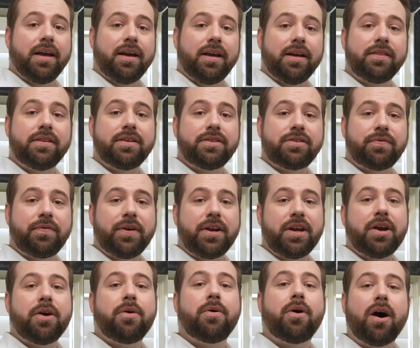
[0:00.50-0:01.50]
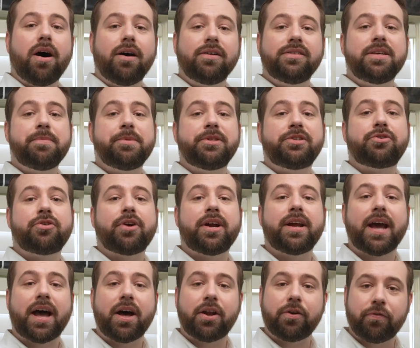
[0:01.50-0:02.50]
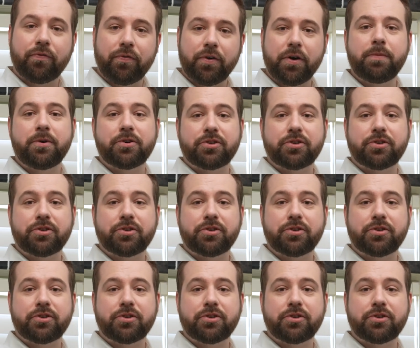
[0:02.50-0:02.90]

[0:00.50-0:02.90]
In this video, I'll demonstrate how to film